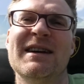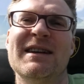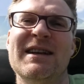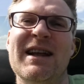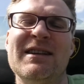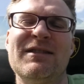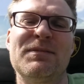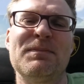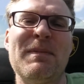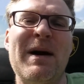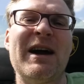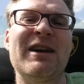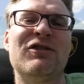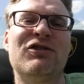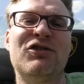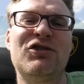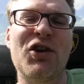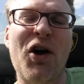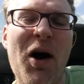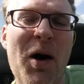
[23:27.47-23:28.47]
That's my
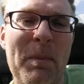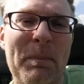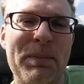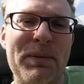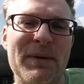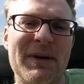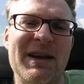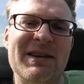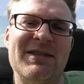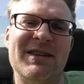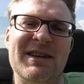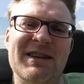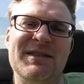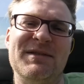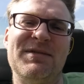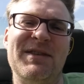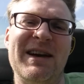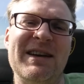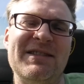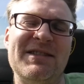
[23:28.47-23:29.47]
job as an
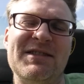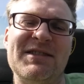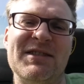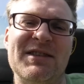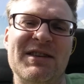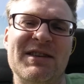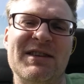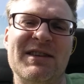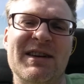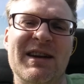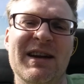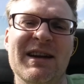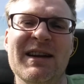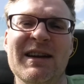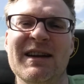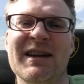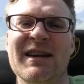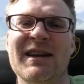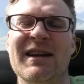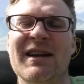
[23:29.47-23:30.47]
investor.
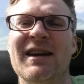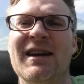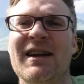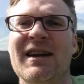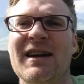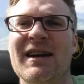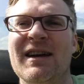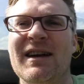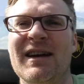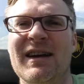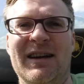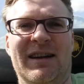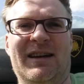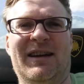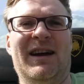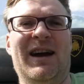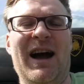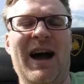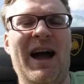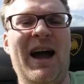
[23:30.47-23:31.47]
I
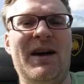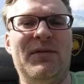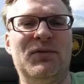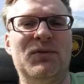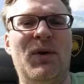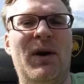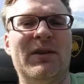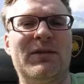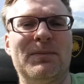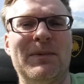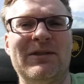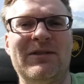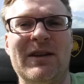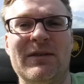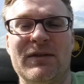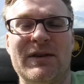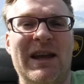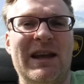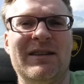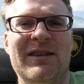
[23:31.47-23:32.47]
have to ask
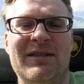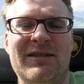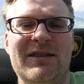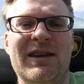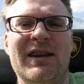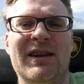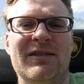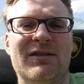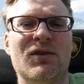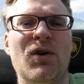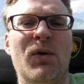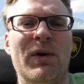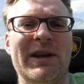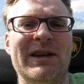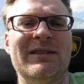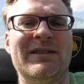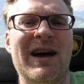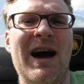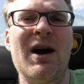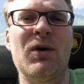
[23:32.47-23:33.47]
myself, okay, this thing is
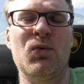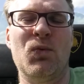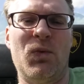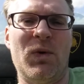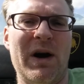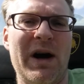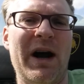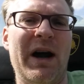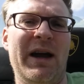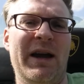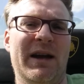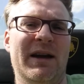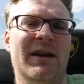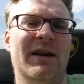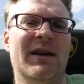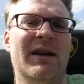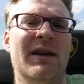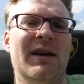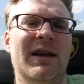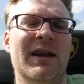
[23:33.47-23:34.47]
going down, why?
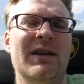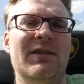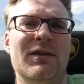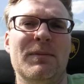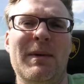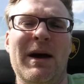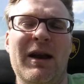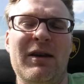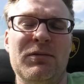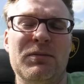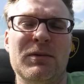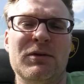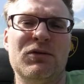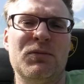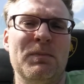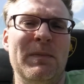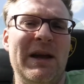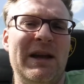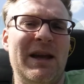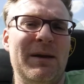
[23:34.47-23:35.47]
Is the
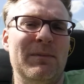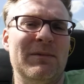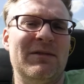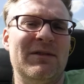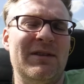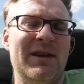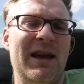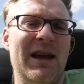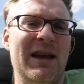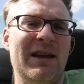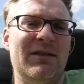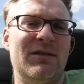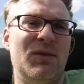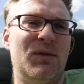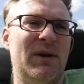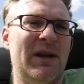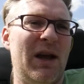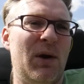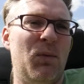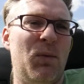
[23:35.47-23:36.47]
management making mistakes?
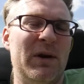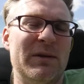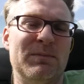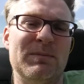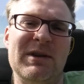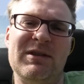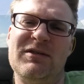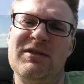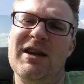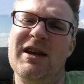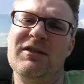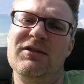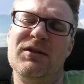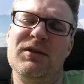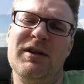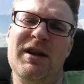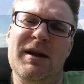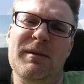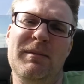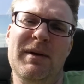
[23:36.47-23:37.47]
Okay, what mistakes
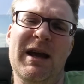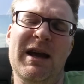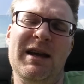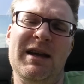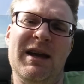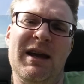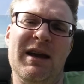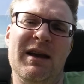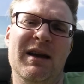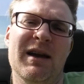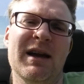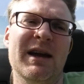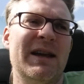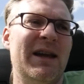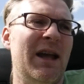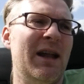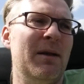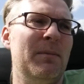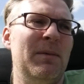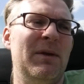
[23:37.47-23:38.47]
are they making?
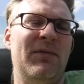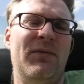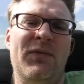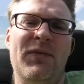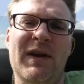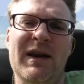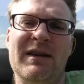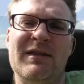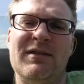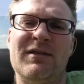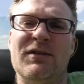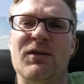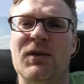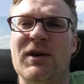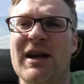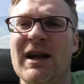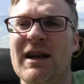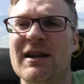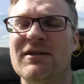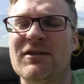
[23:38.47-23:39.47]
Can it be fixed?
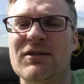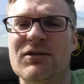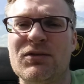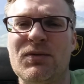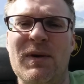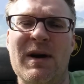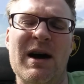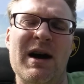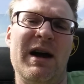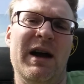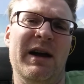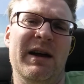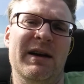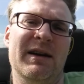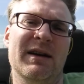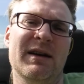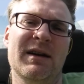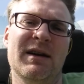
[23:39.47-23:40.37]
Okay, let's try.